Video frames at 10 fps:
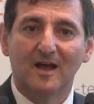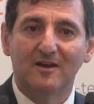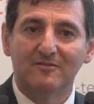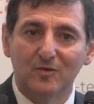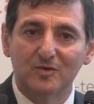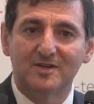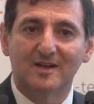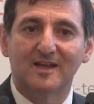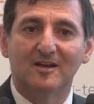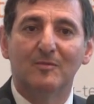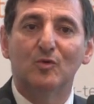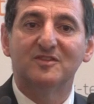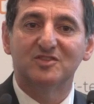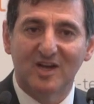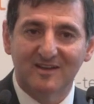Unfortunately, I'm
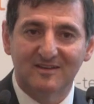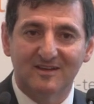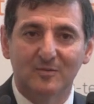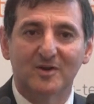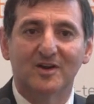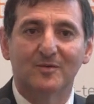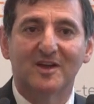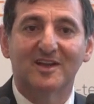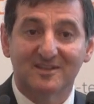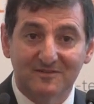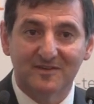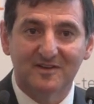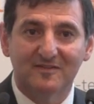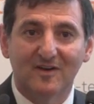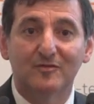always chasing it. When I get to
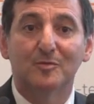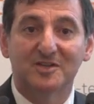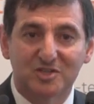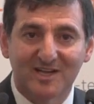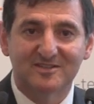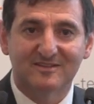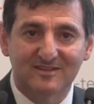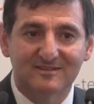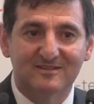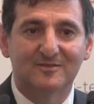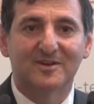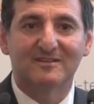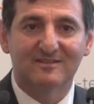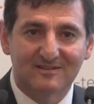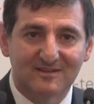55, it'll be changed to 60. When it
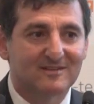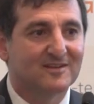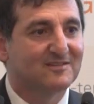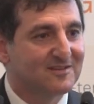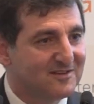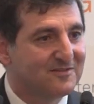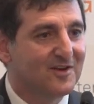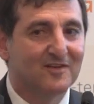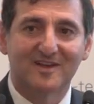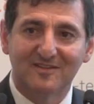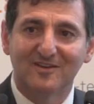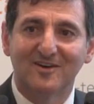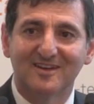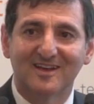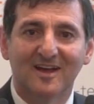gets to 60, 65, you get the
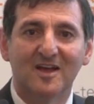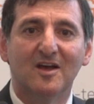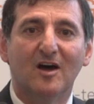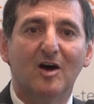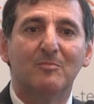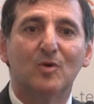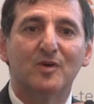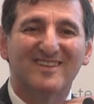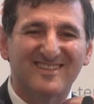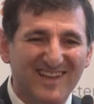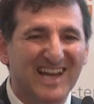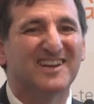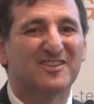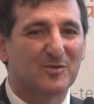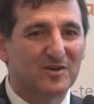idea. I'm born
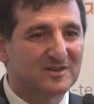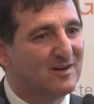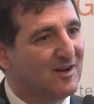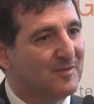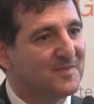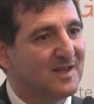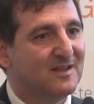exactly the wrong time.